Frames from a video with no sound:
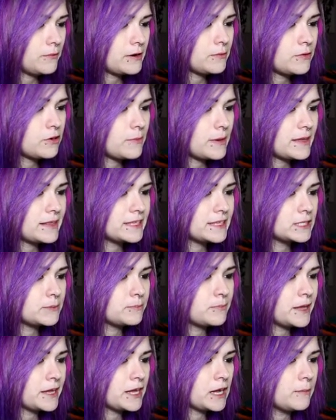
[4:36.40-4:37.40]
really want to make this
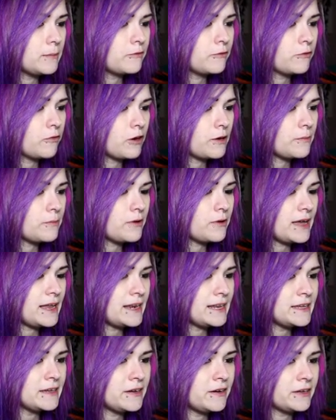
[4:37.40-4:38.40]
bigger before I put
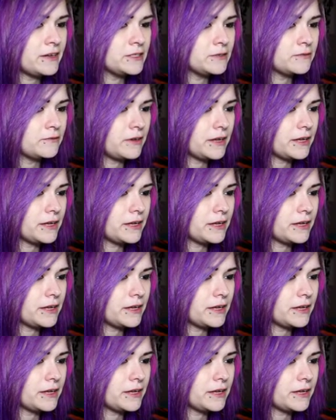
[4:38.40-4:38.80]
any kinds of,